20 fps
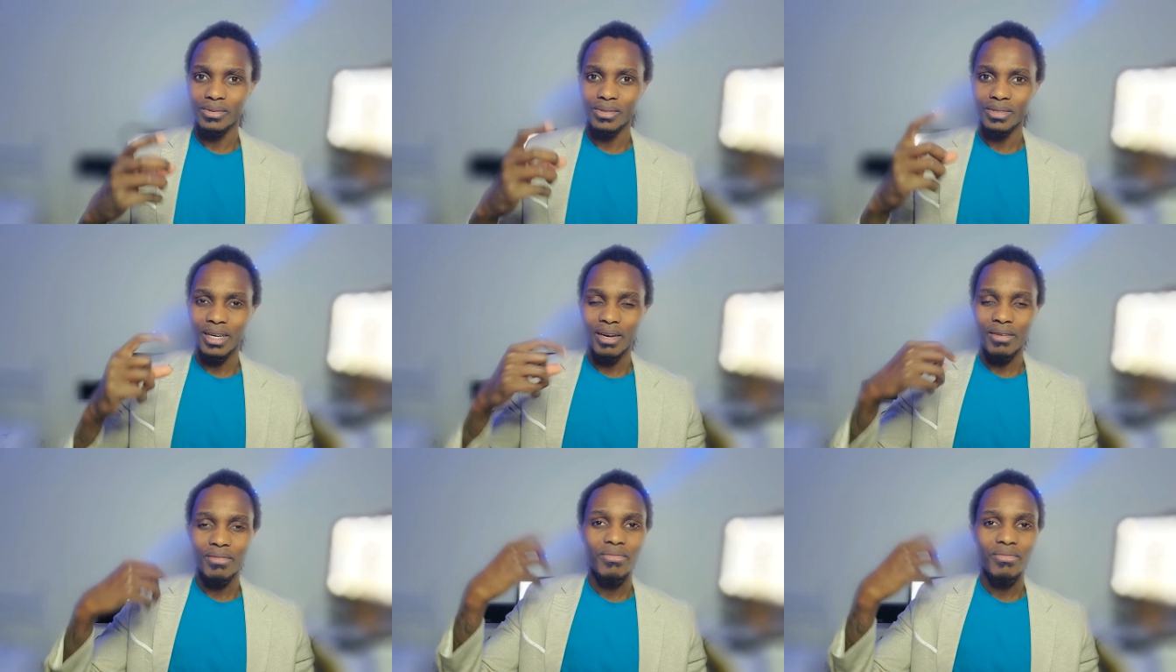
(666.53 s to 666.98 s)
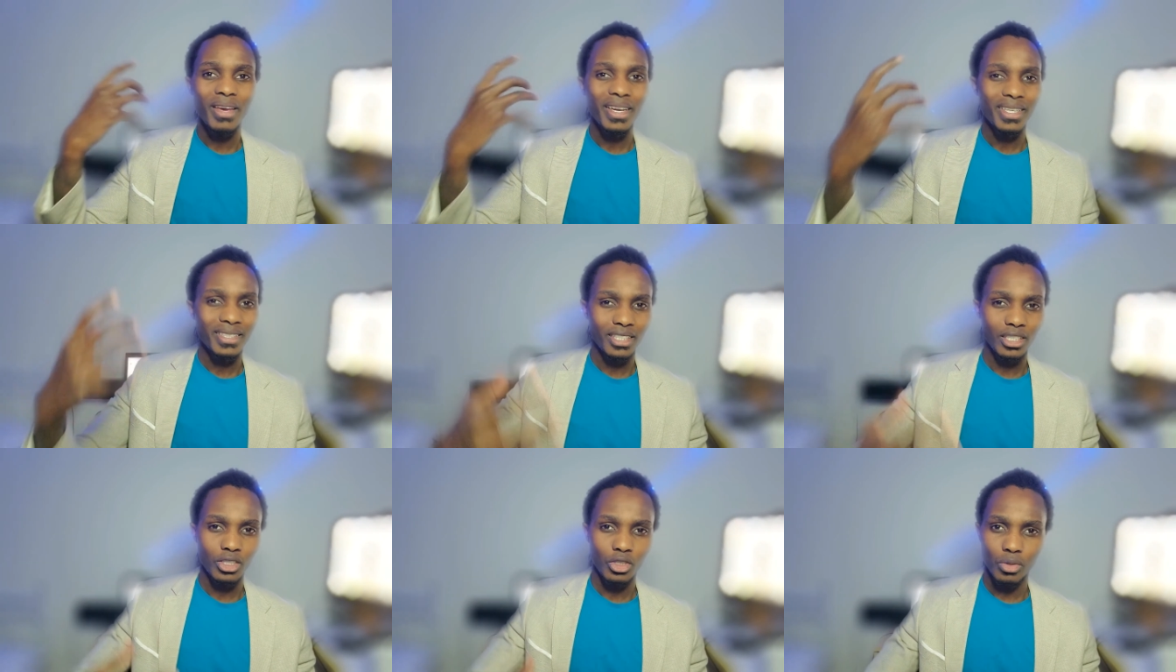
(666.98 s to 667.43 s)

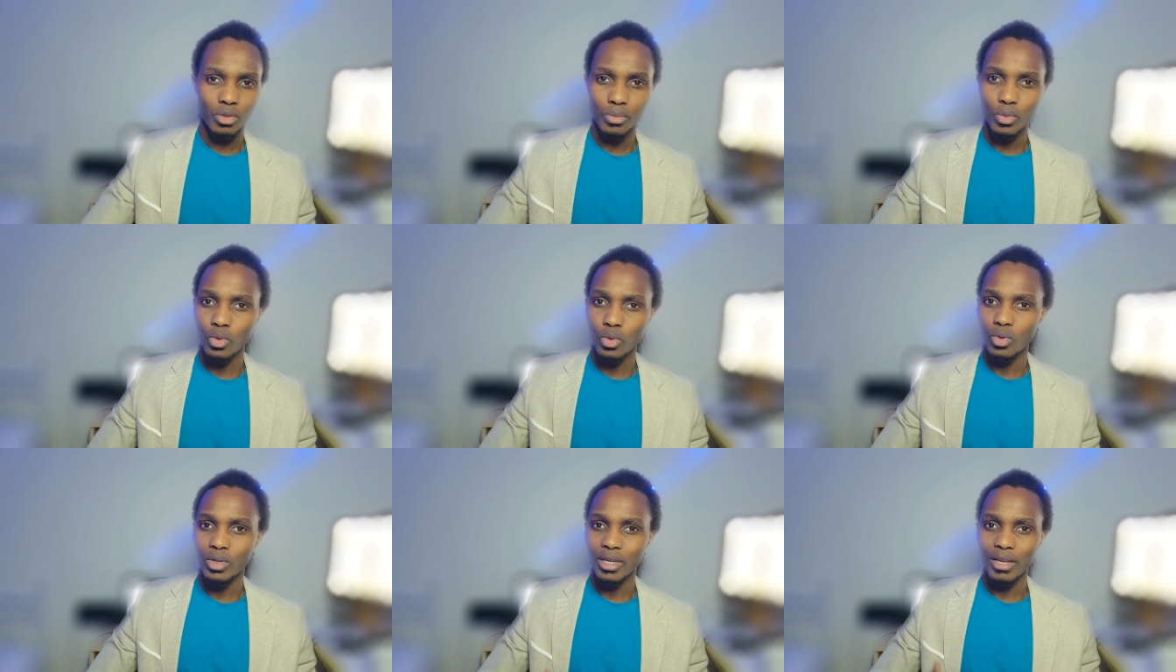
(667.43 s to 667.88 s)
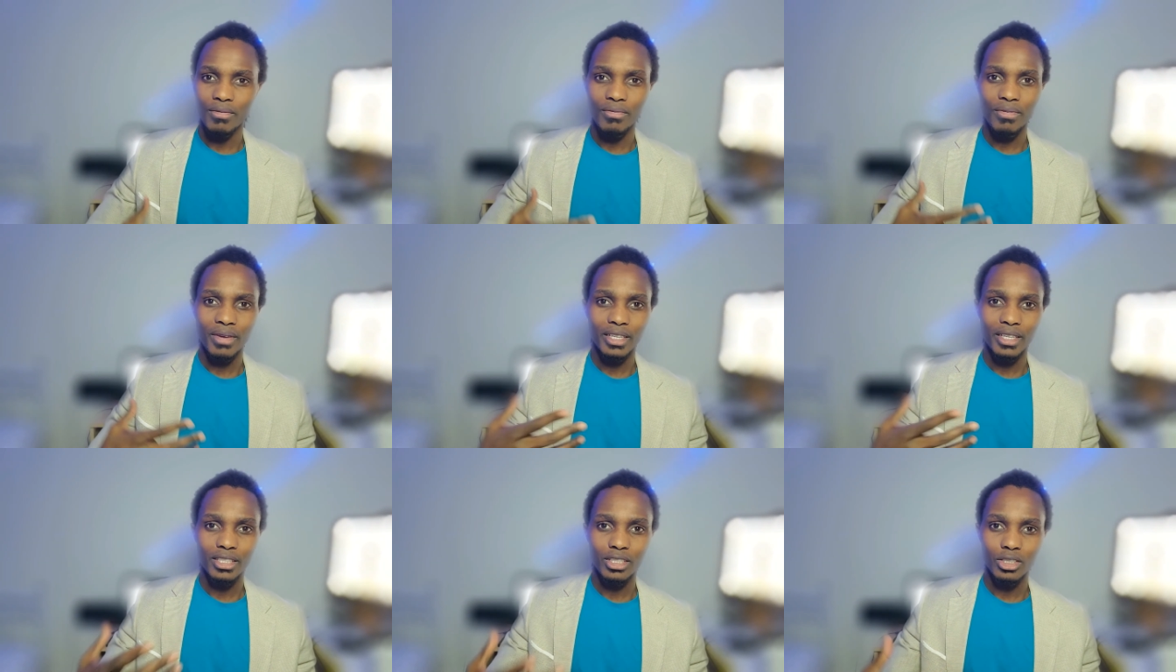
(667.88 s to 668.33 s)
affecting your mood,
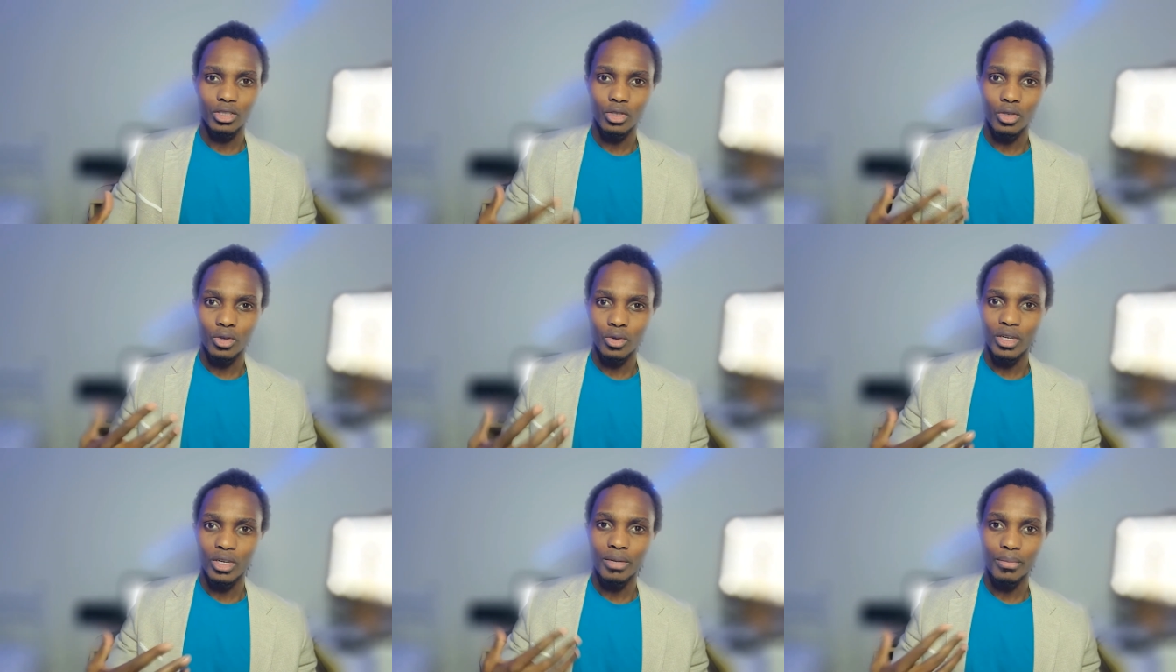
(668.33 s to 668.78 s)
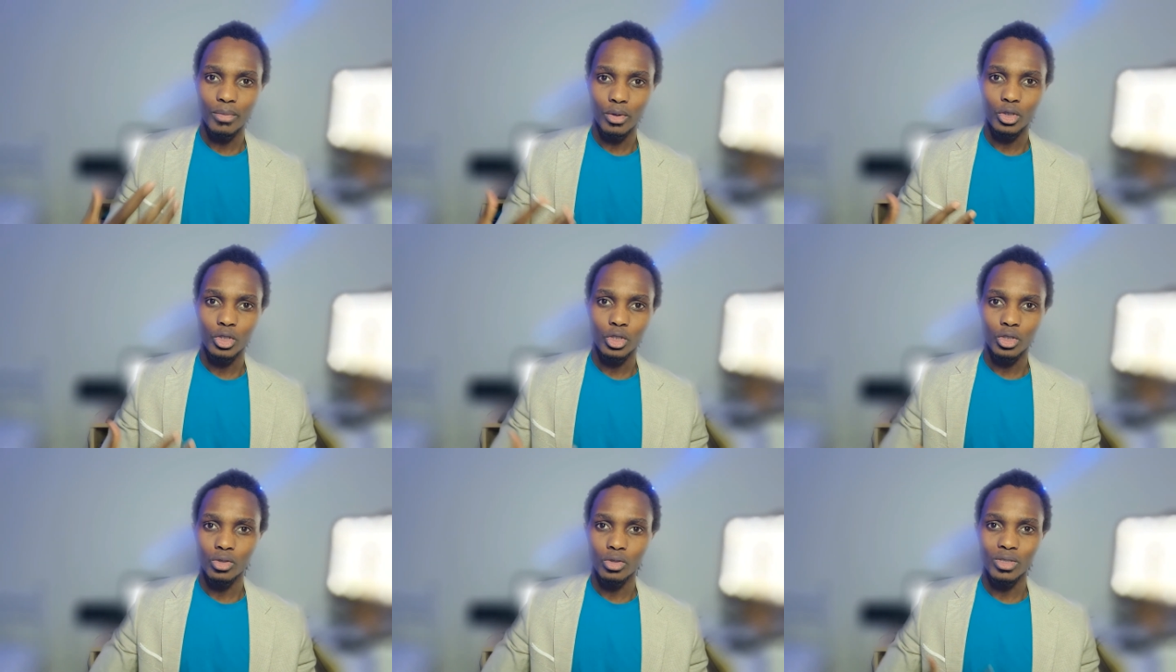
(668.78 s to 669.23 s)
affecting your
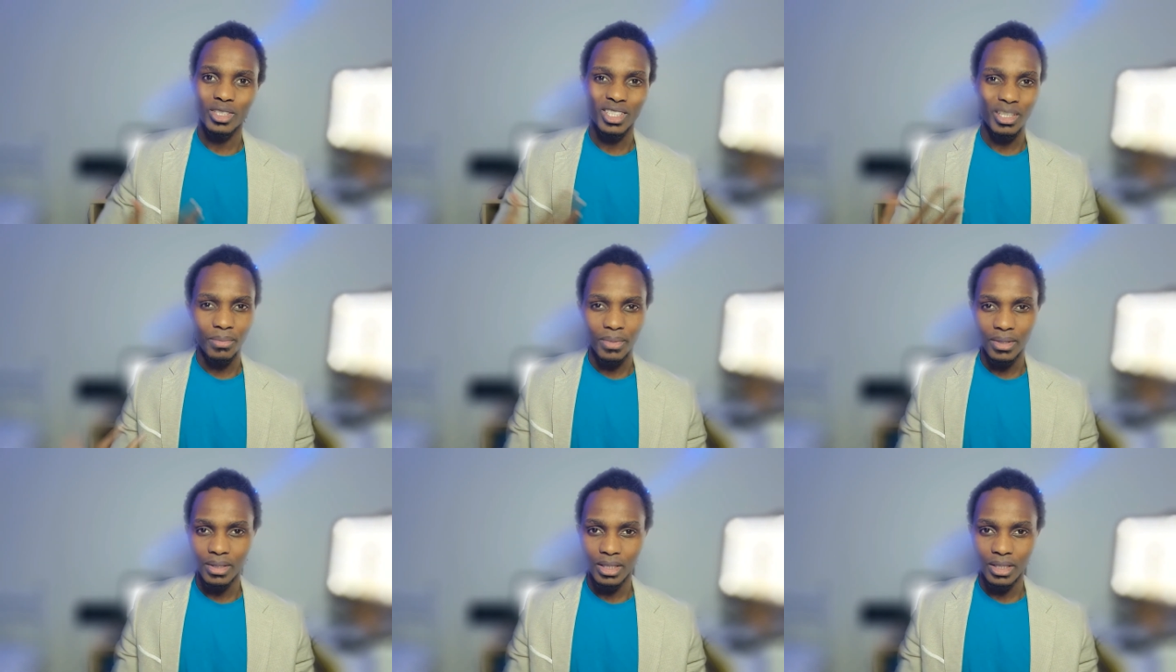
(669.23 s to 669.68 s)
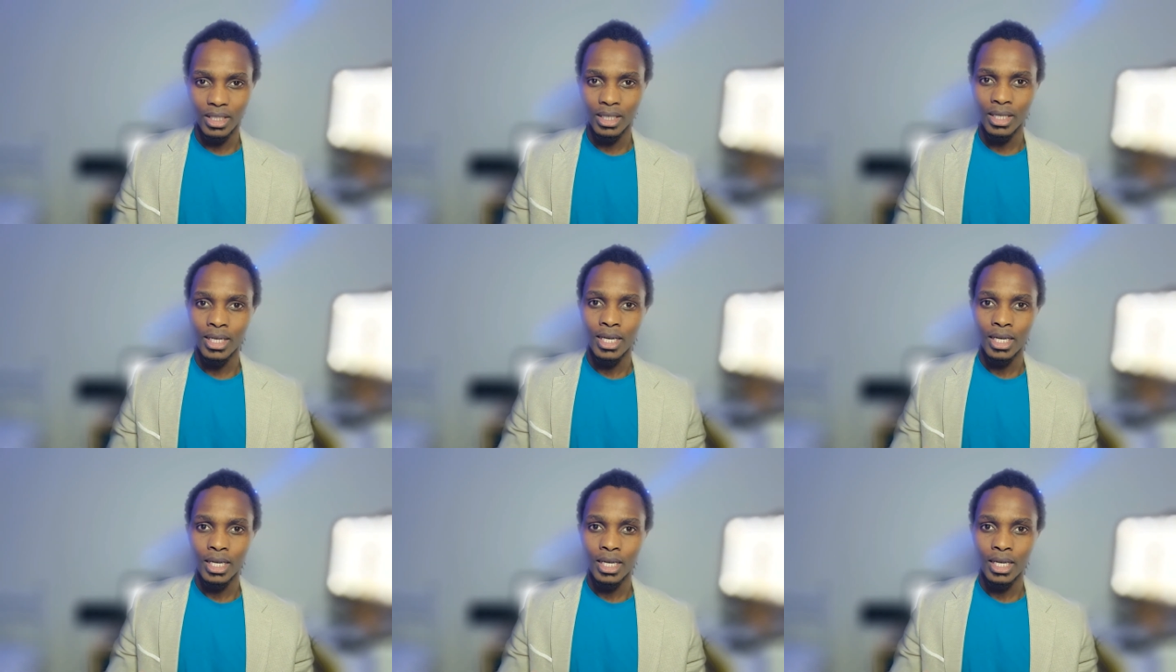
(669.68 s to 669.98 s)
emotional stability.